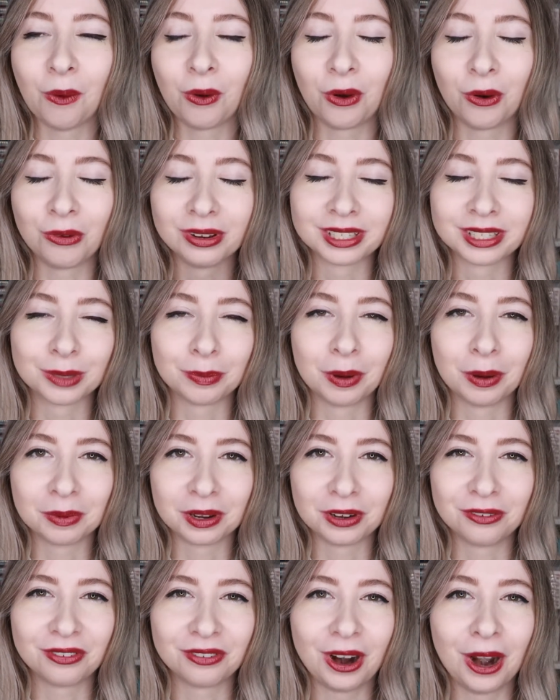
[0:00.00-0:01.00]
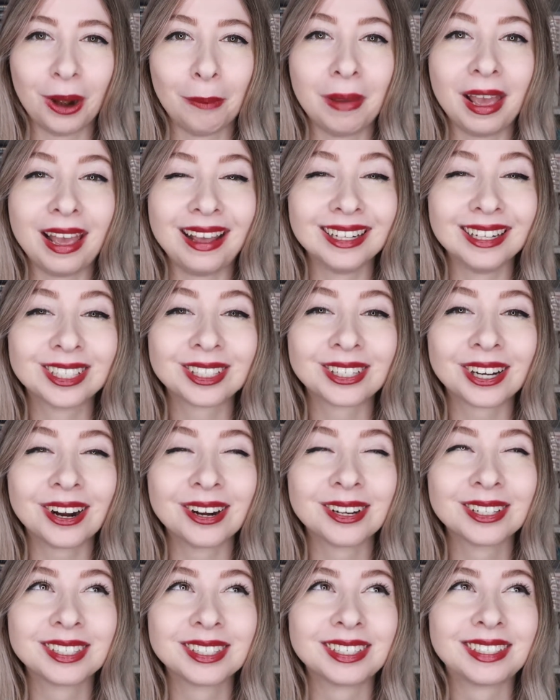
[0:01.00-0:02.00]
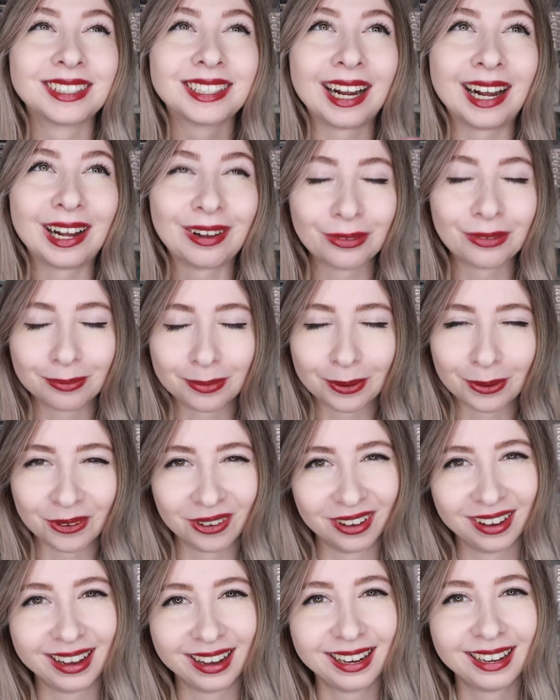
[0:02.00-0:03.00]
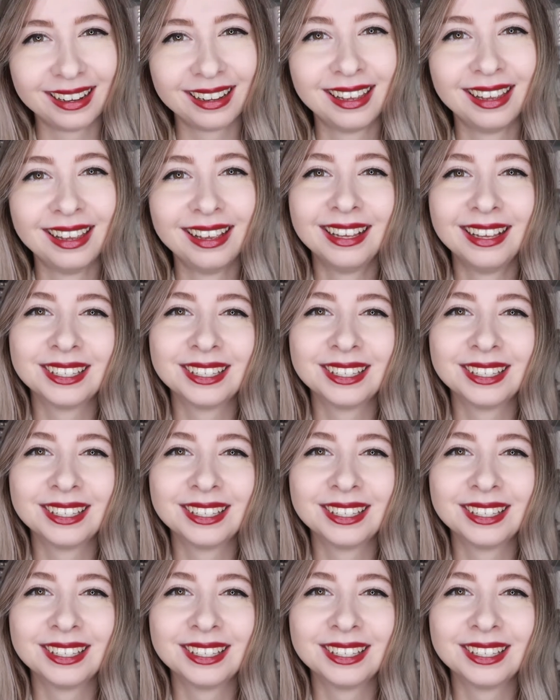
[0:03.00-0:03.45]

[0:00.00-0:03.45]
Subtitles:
going to the pumpkin farm, it starts downpouring.